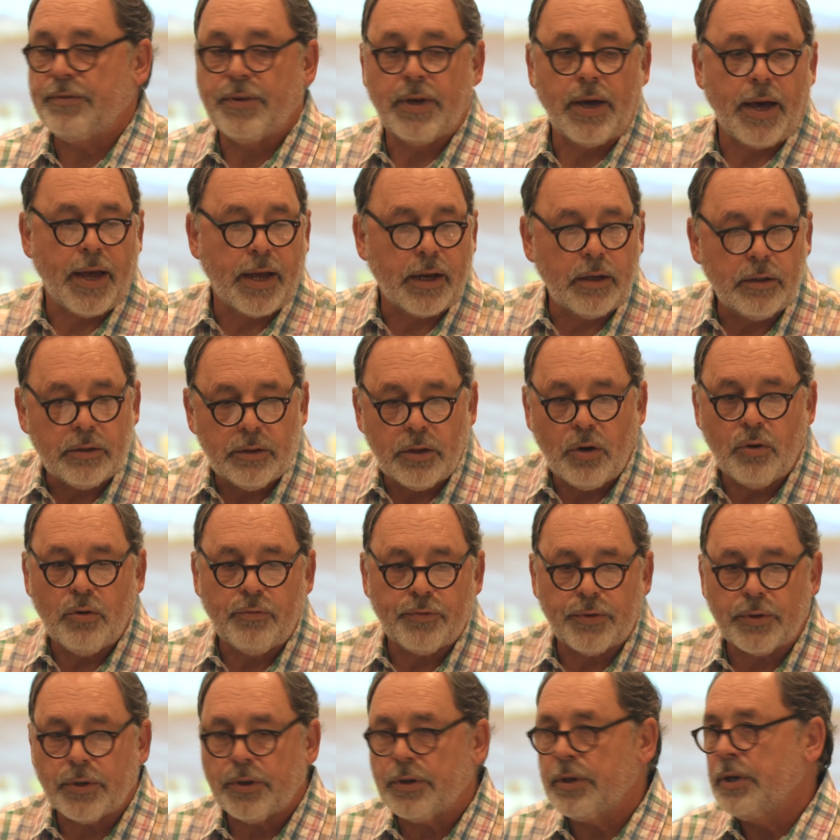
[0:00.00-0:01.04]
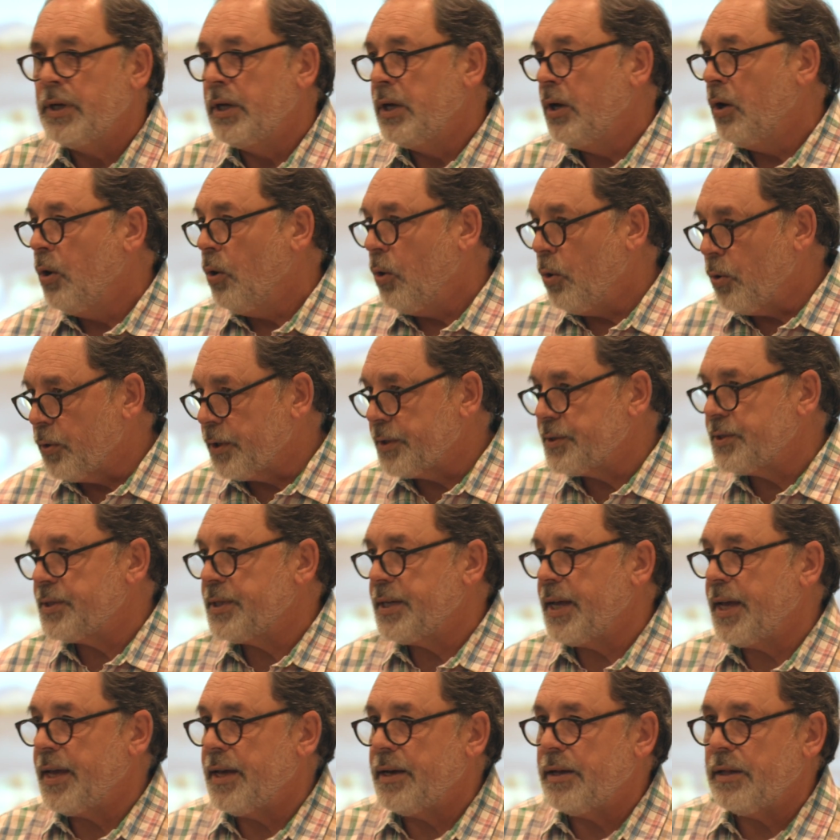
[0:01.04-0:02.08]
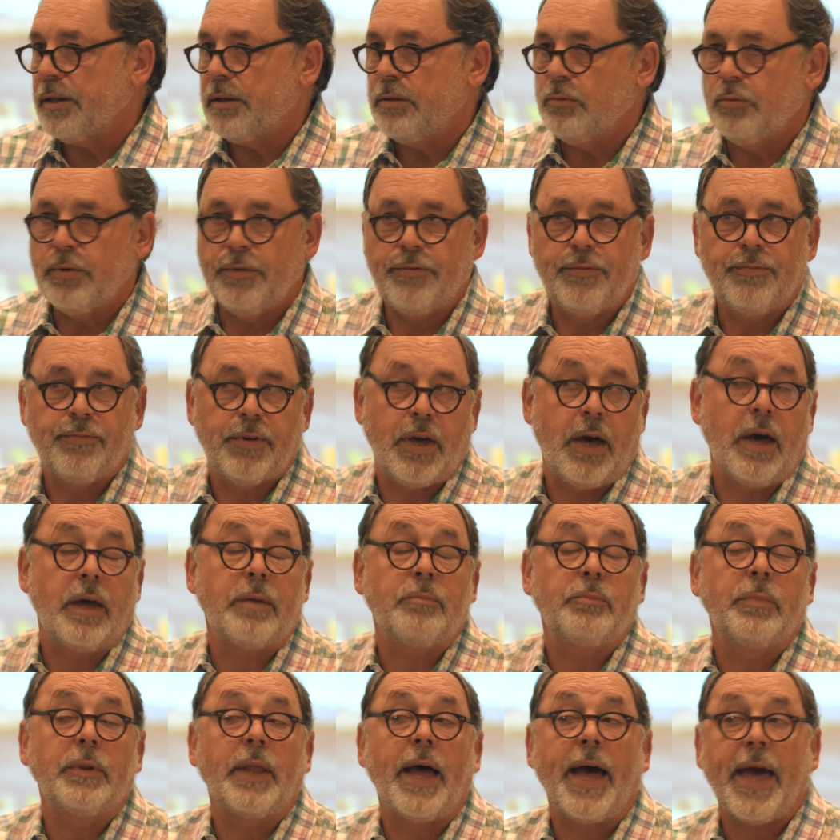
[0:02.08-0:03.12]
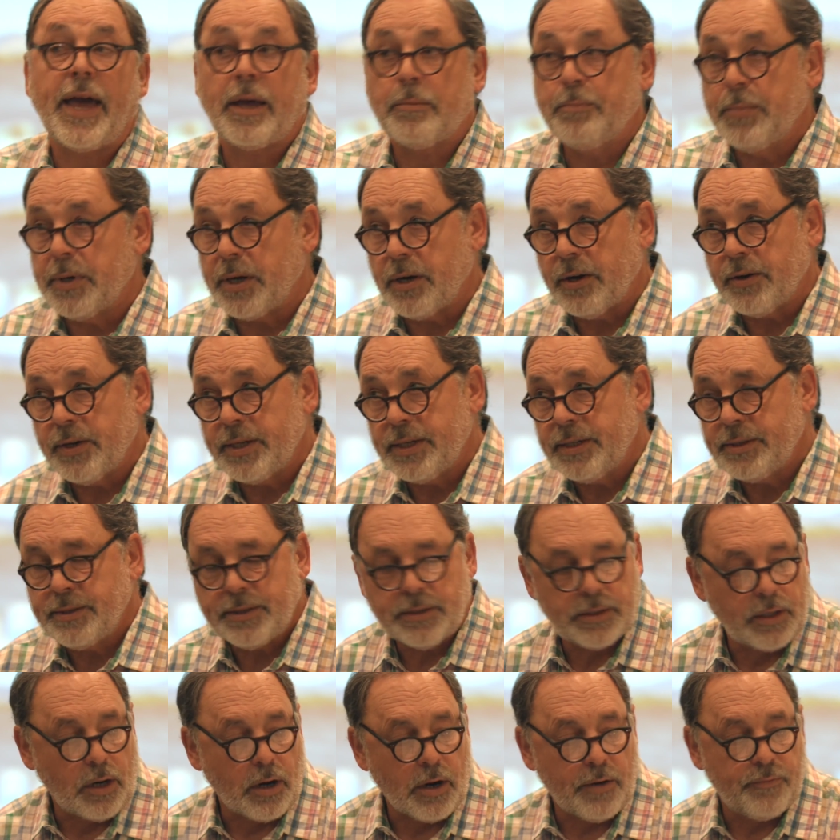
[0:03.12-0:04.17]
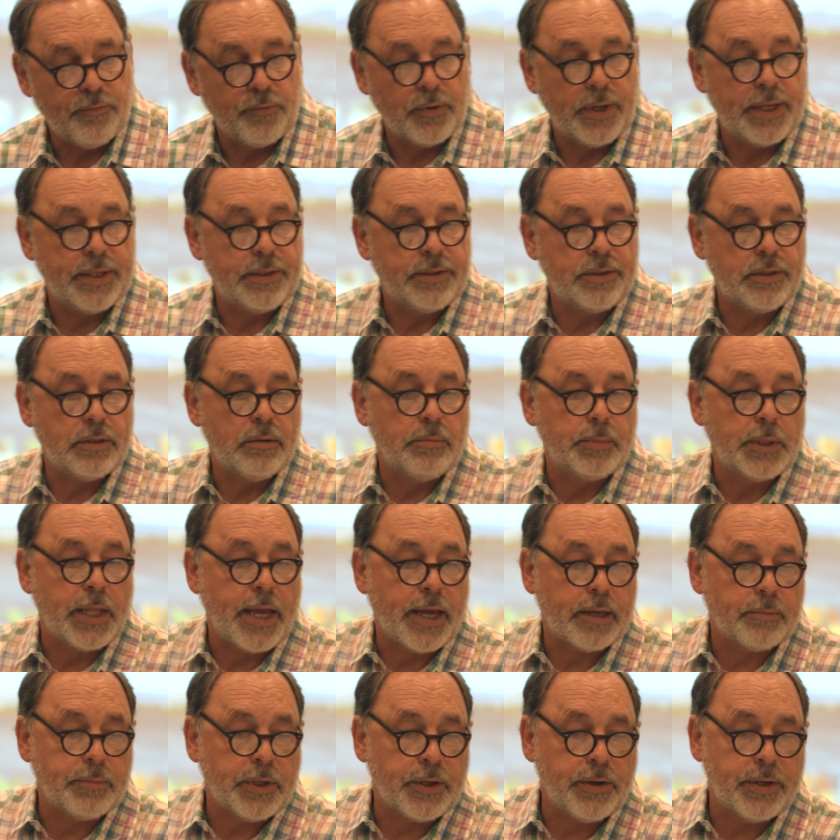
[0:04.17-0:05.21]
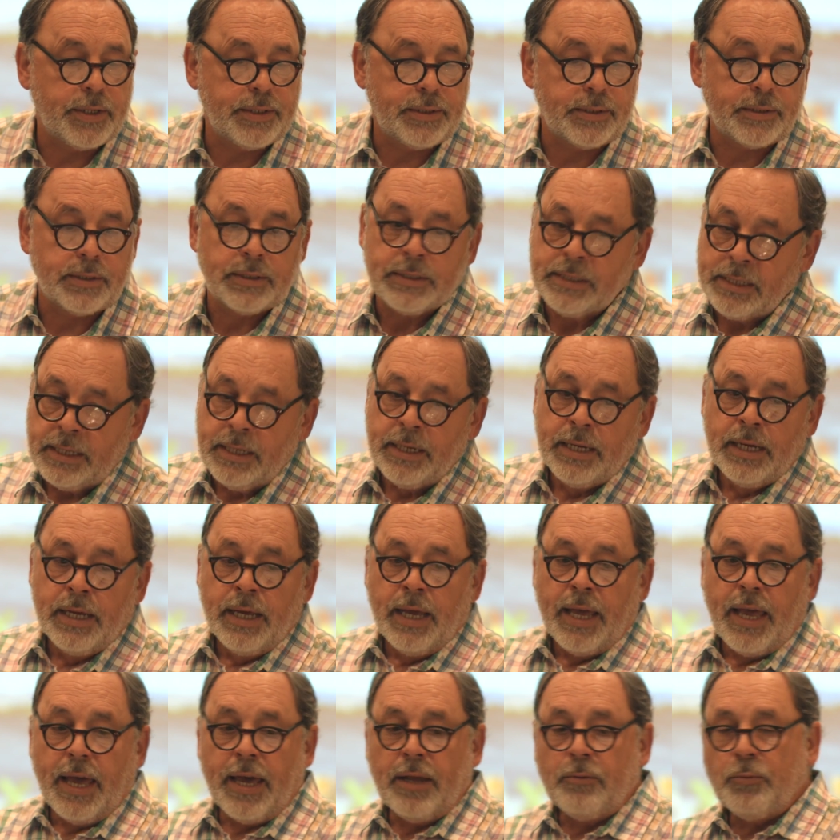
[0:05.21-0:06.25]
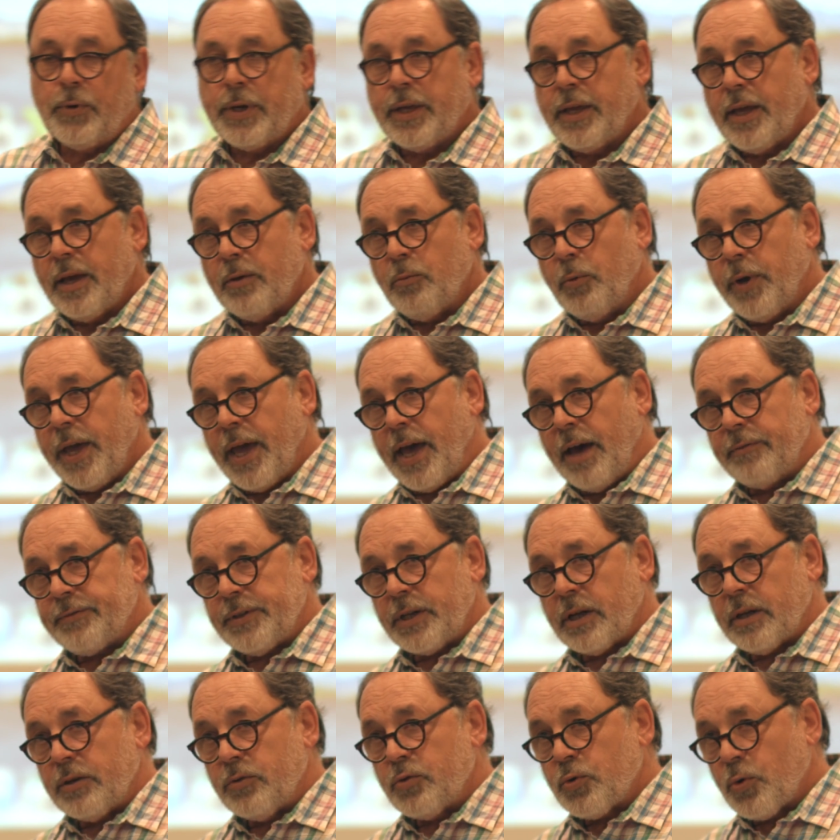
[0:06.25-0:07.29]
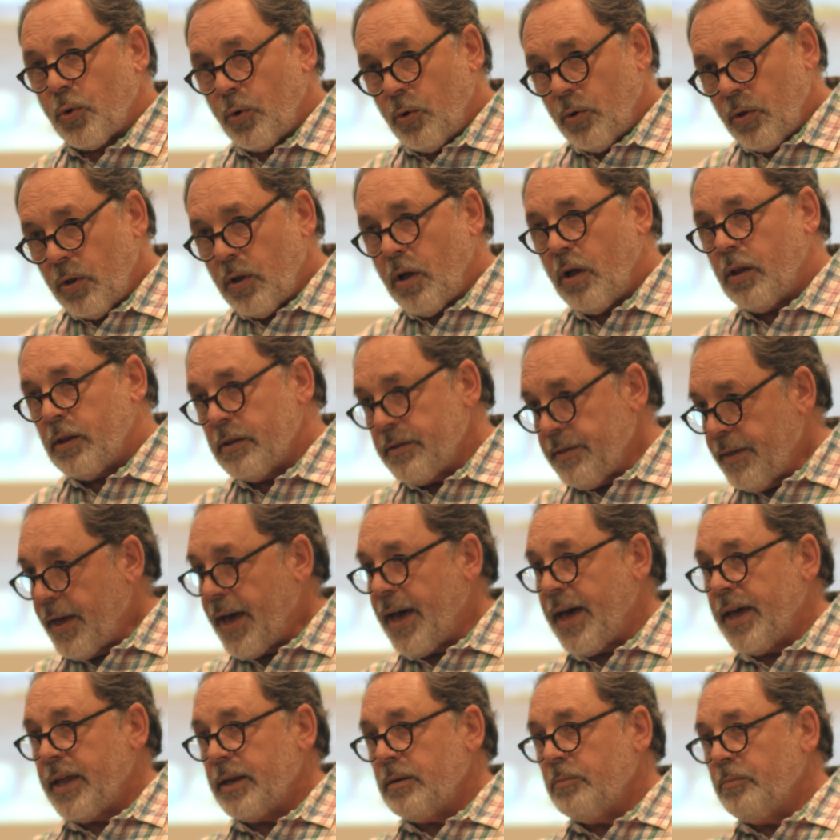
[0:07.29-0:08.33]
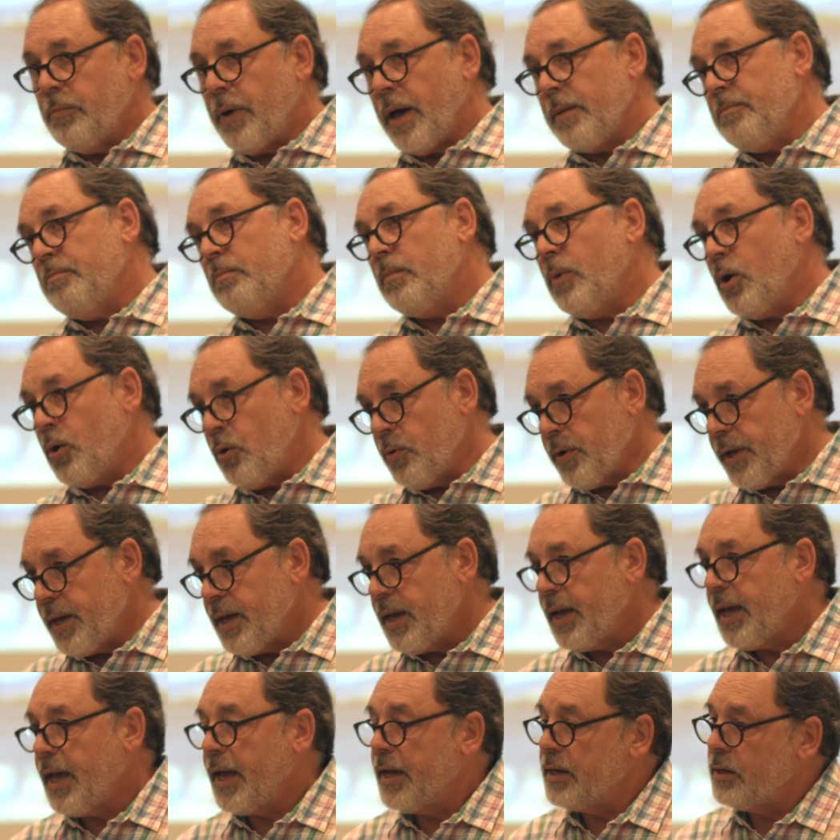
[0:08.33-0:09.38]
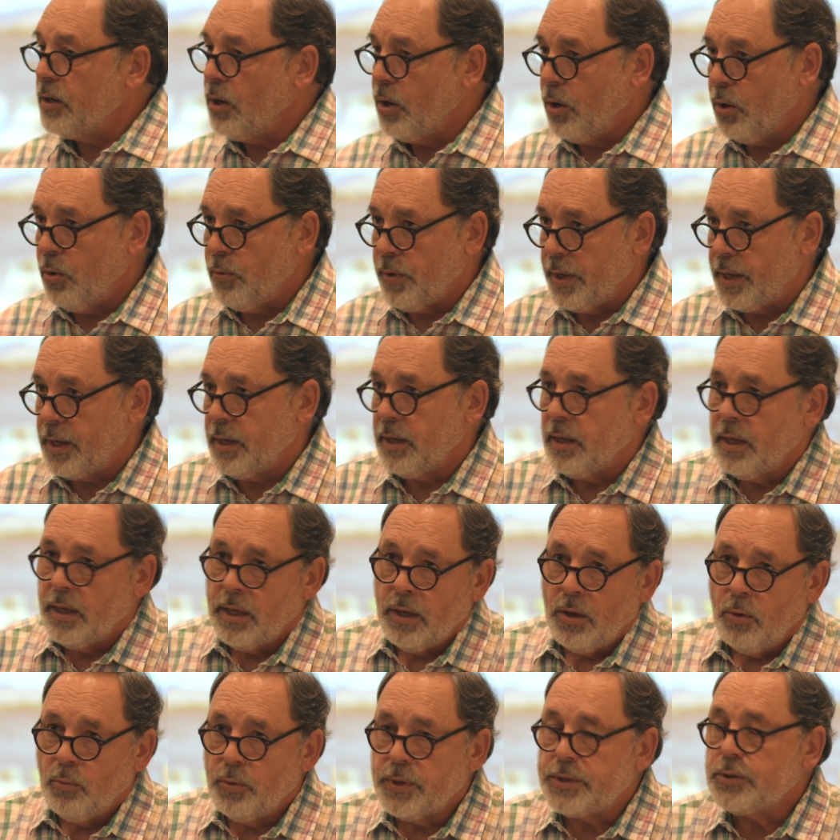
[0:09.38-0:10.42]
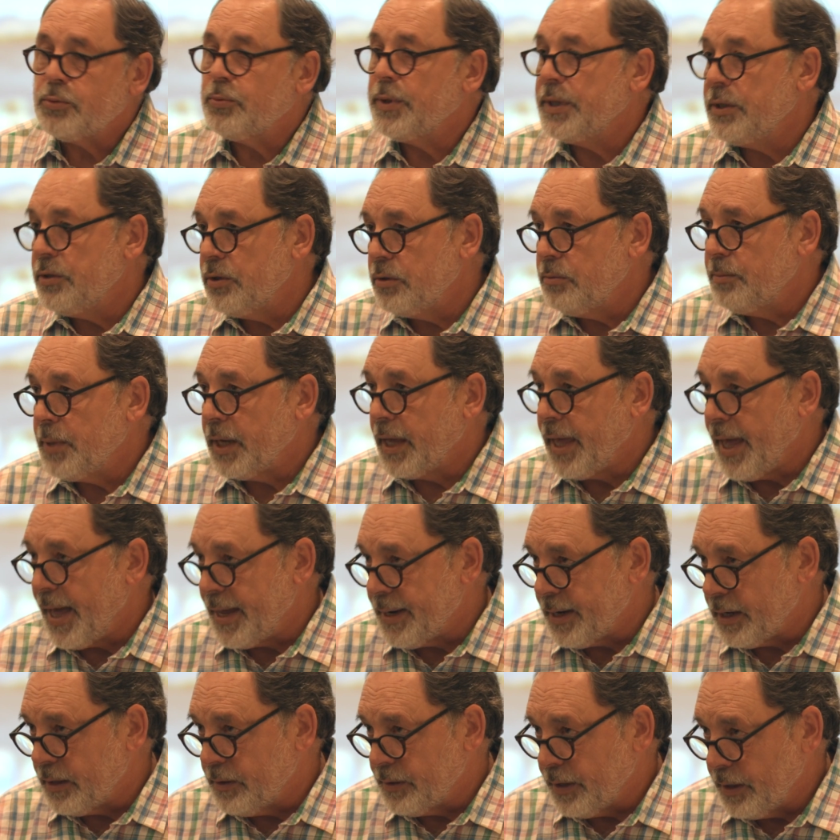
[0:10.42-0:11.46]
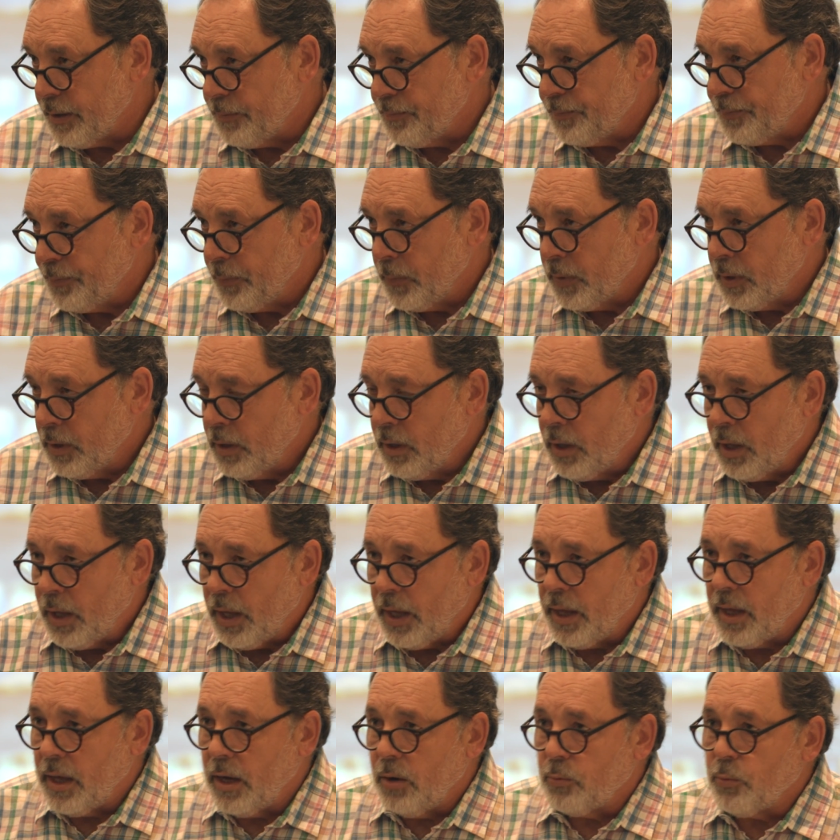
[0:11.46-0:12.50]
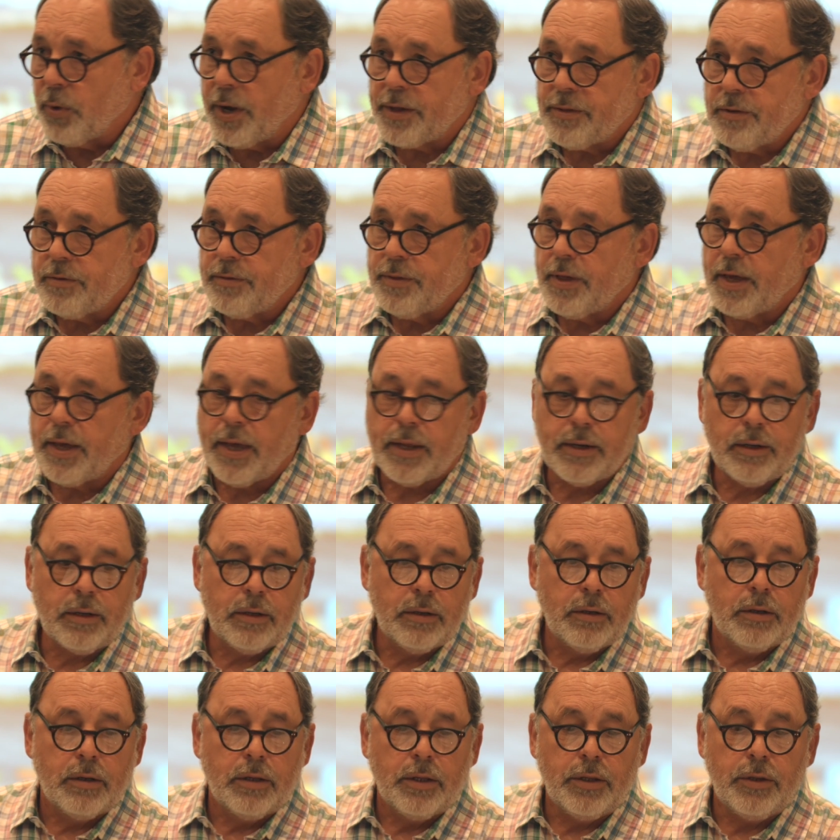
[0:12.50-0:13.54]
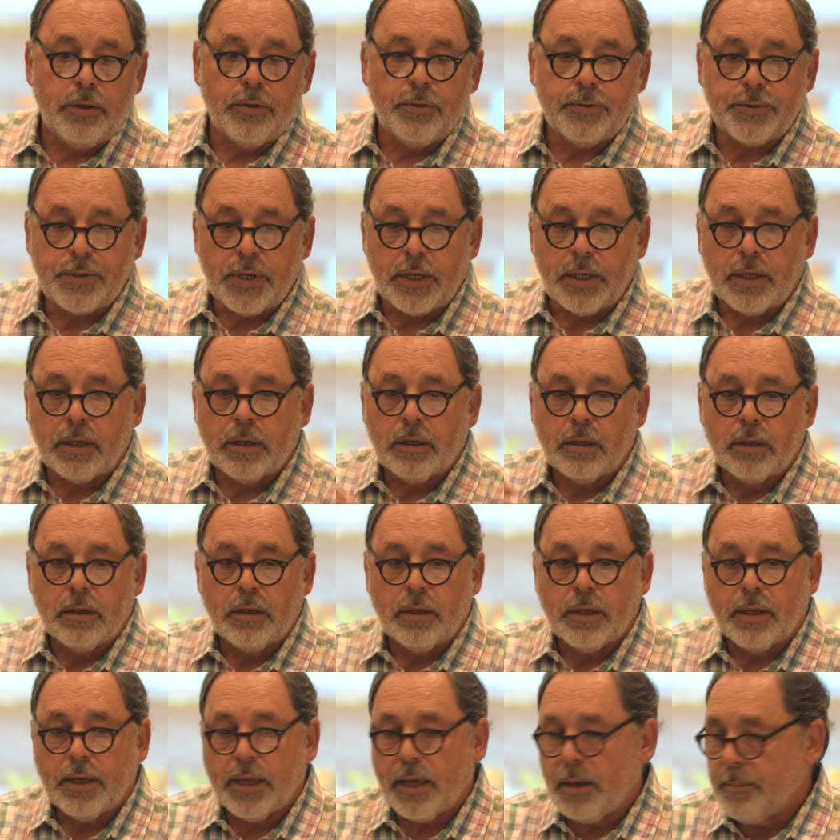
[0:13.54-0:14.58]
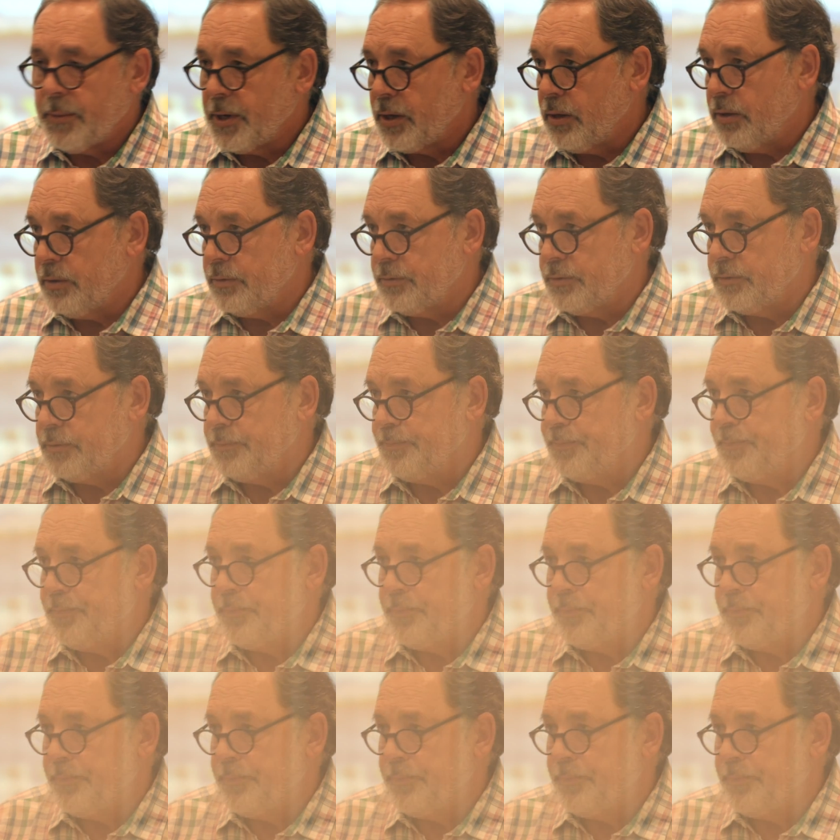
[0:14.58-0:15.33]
we've got clover, horsetail, we've got blackberries, our friends the blackberries. And we have to control all of that by mowing and hoeing, which we do mechanically, rather than using chemicals.